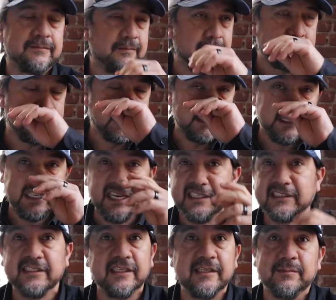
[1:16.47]
That's not the
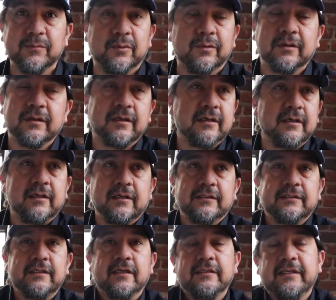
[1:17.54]
case anymore.
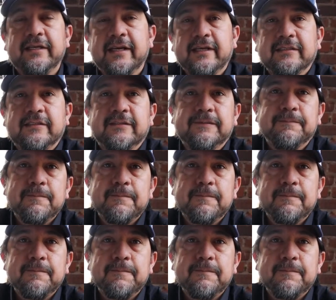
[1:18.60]
It's not the case.